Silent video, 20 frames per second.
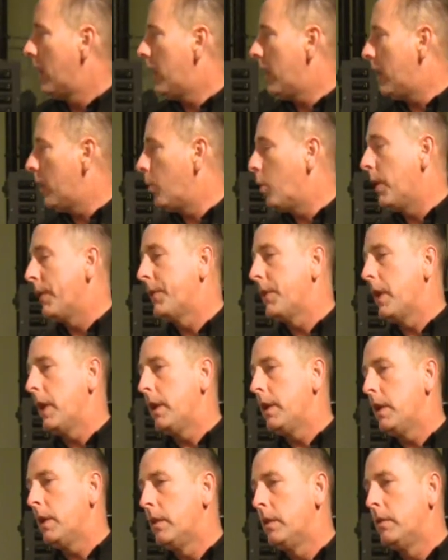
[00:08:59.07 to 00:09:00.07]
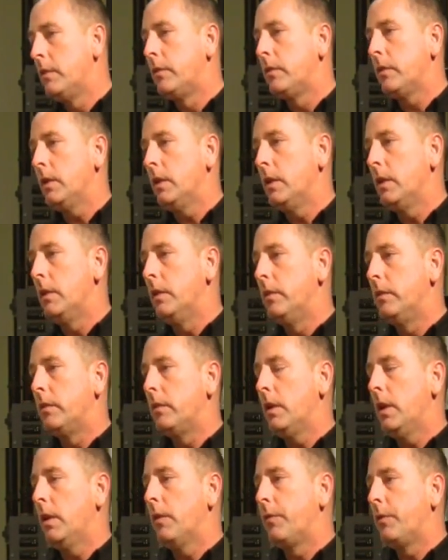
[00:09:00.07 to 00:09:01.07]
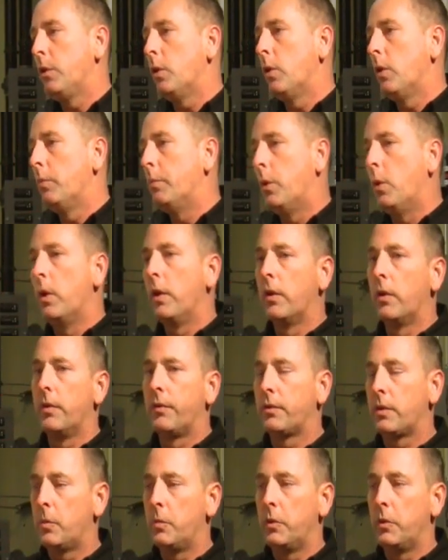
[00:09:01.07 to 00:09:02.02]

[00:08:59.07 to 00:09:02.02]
What that is if your boiler, if